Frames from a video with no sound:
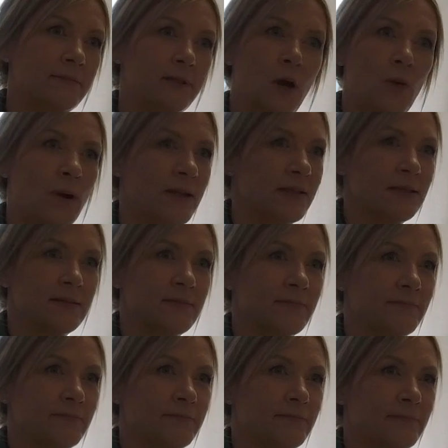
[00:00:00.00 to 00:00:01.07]
Not once.
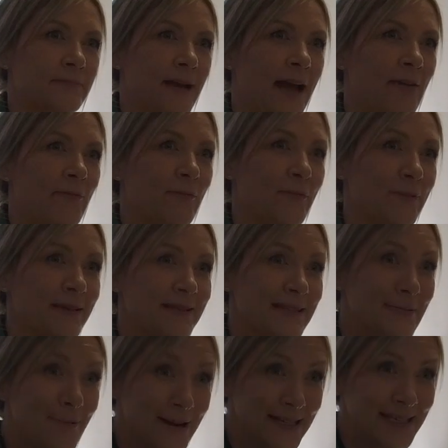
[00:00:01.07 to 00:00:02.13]
And for
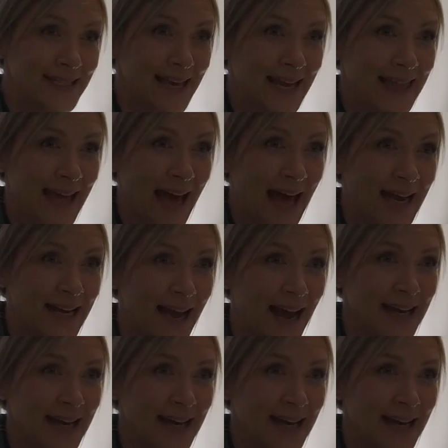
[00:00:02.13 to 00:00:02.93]
someone to say that